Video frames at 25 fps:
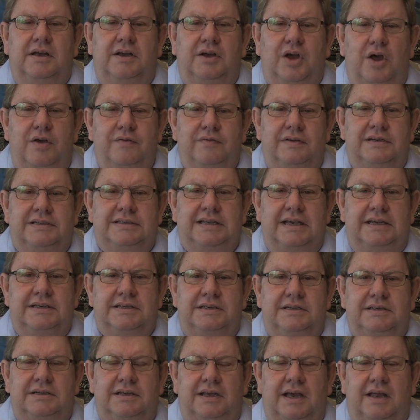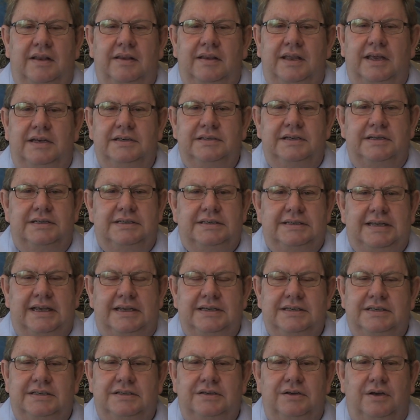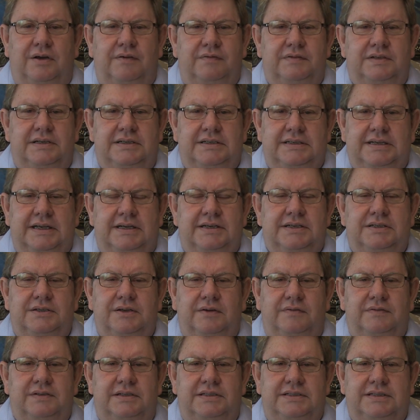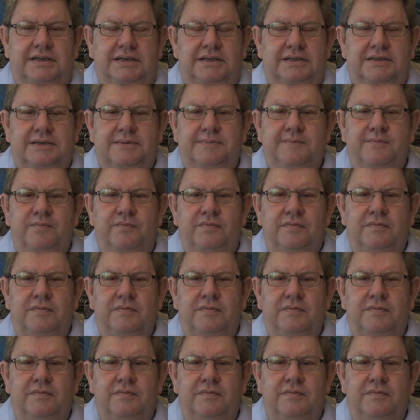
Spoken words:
COVID test and then just test after test after test.